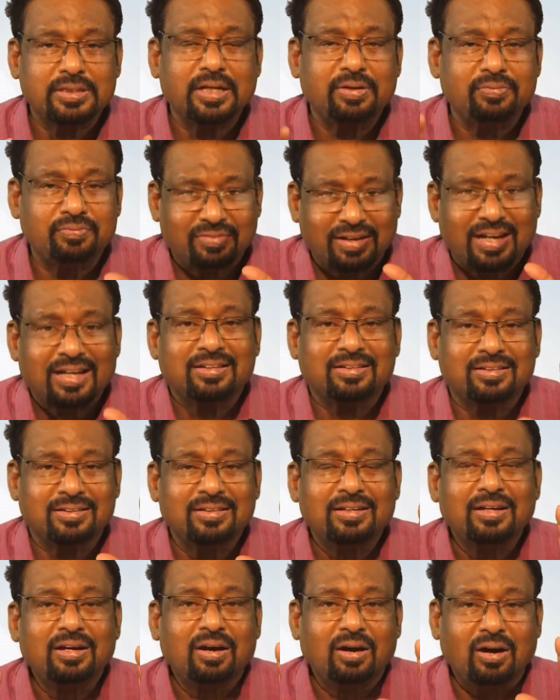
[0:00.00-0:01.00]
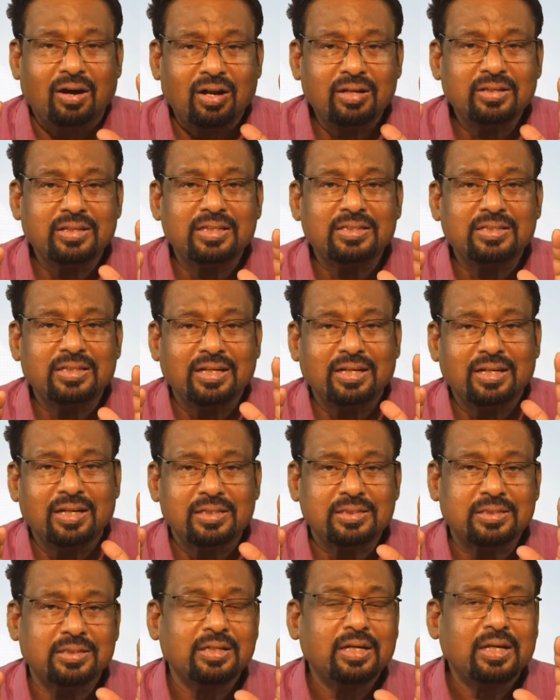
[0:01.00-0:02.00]
In fact, all the
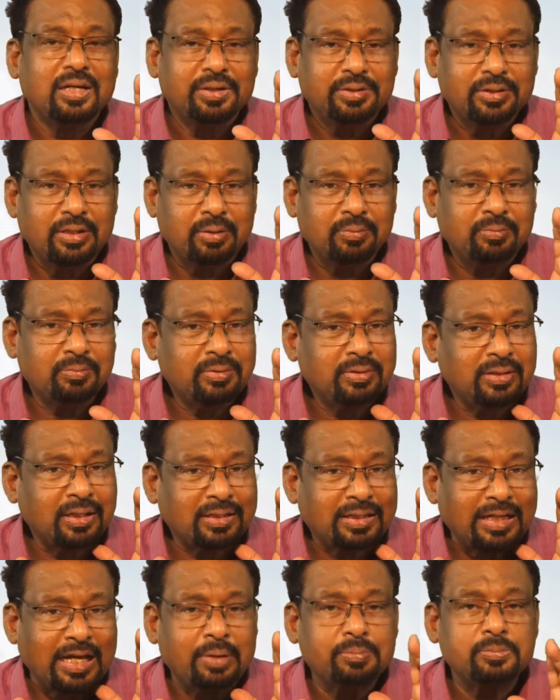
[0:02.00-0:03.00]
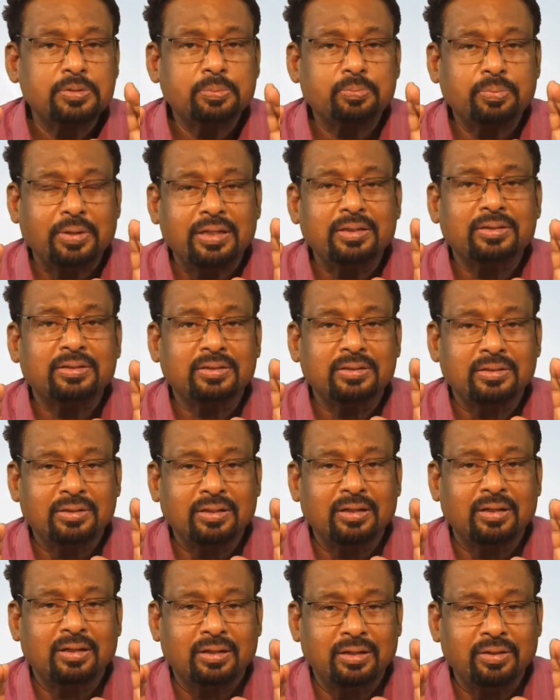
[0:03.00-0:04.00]
channels, the time spent,
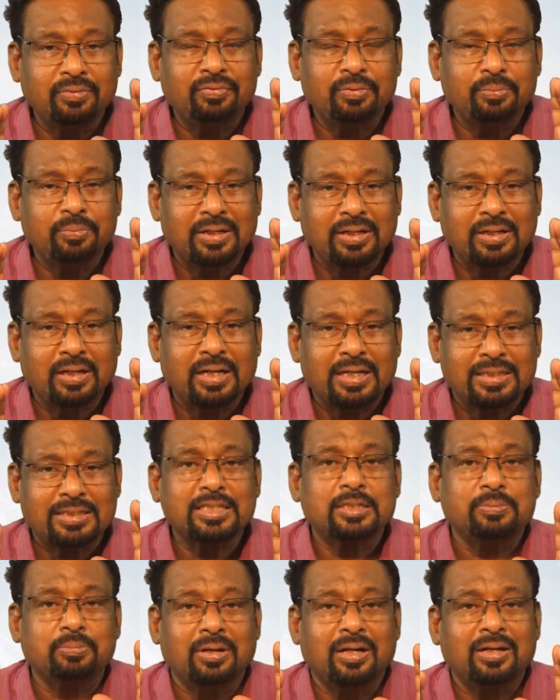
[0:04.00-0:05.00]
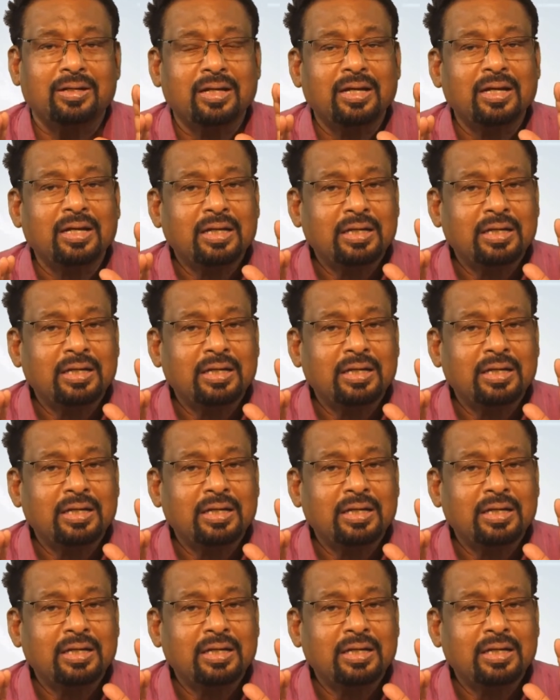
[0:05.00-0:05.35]
if you make an assessment,